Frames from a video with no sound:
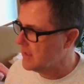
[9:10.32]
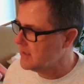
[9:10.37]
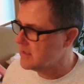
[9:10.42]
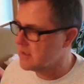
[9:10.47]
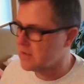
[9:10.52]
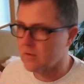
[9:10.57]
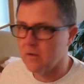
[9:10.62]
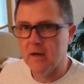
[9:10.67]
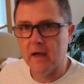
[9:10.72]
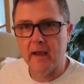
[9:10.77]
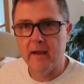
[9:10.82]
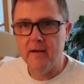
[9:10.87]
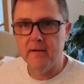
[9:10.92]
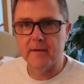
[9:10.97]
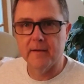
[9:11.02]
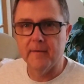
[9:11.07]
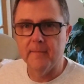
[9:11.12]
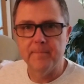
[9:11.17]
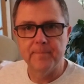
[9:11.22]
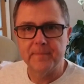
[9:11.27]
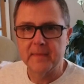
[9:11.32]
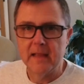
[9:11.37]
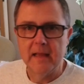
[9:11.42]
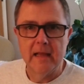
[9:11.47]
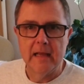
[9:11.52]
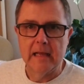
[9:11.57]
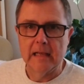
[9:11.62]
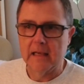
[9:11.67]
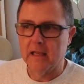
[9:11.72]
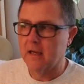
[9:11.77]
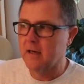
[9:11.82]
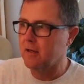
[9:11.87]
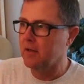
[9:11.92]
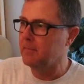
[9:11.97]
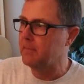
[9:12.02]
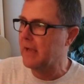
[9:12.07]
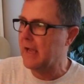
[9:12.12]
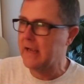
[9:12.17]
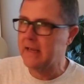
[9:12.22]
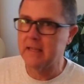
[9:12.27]
store. I don't know. A lot of good
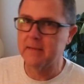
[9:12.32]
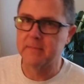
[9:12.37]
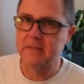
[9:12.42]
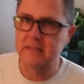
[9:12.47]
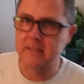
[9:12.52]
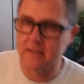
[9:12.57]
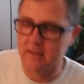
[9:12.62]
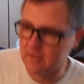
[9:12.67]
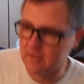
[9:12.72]
packing material